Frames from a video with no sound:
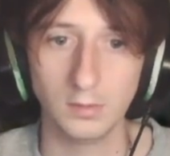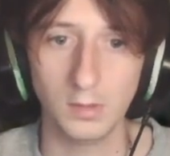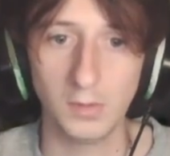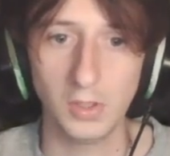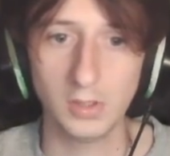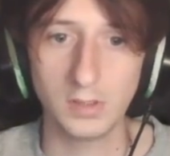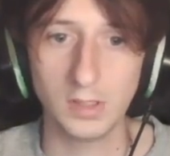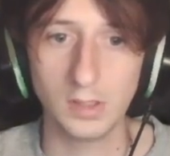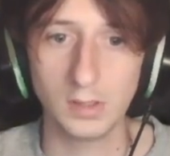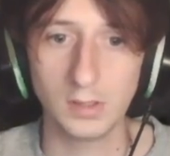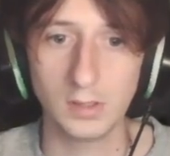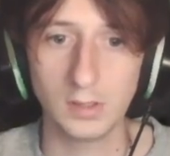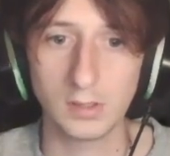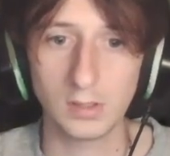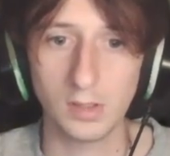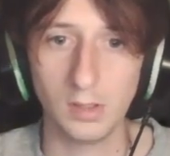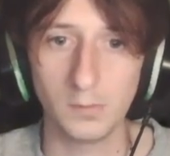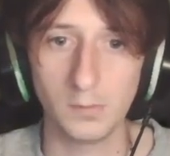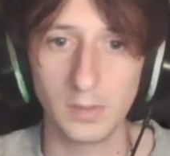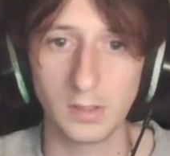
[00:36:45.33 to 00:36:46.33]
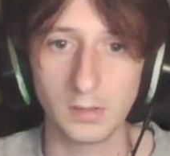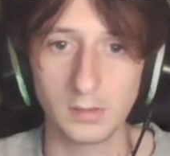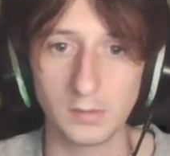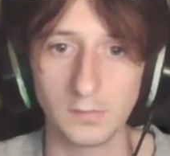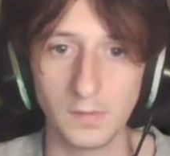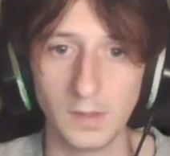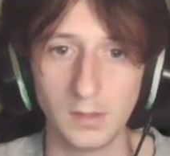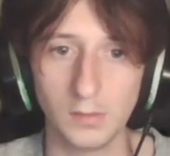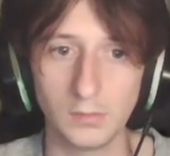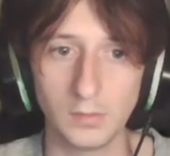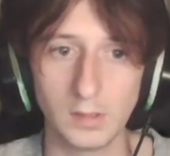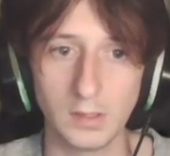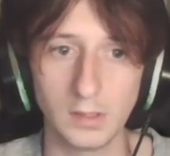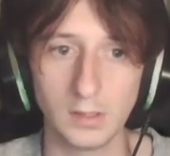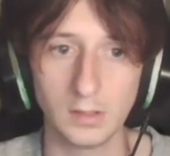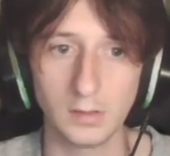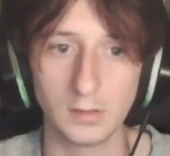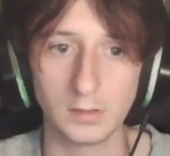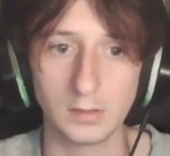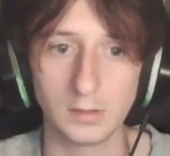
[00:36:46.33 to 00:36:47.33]
I'm only turning this on because of how
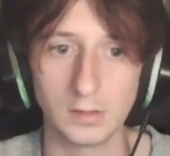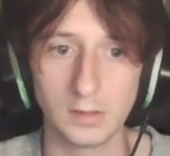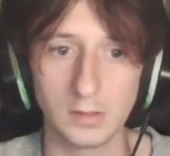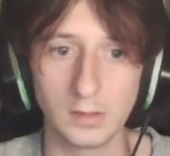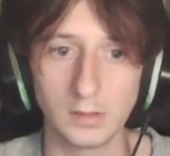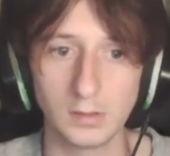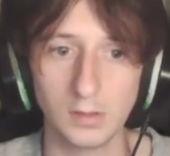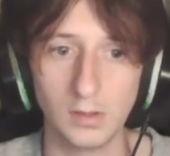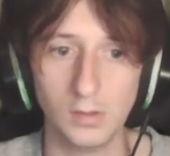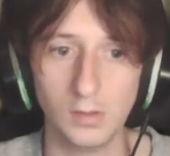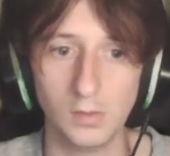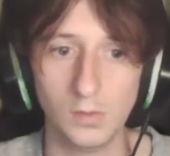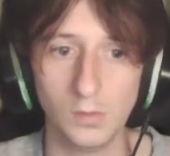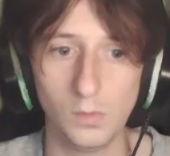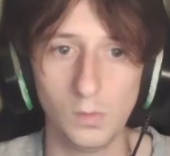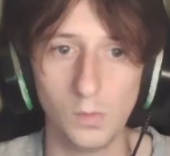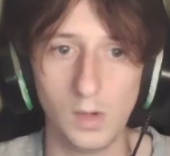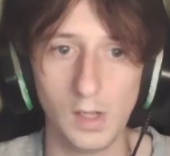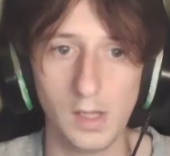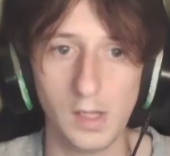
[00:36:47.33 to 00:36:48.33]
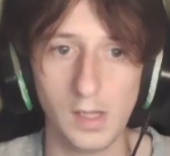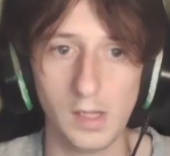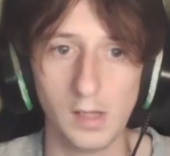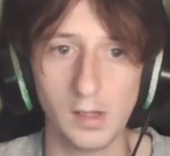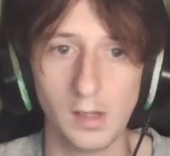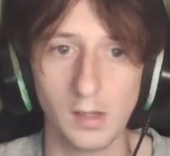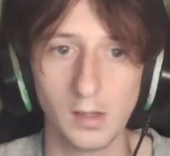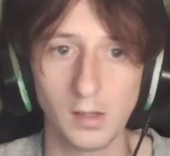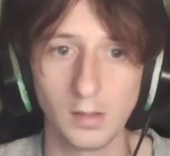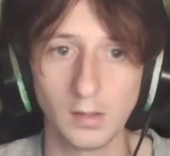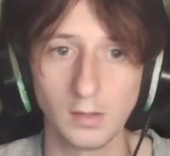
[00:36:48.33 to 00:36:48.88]
ridiculous this is. Go away.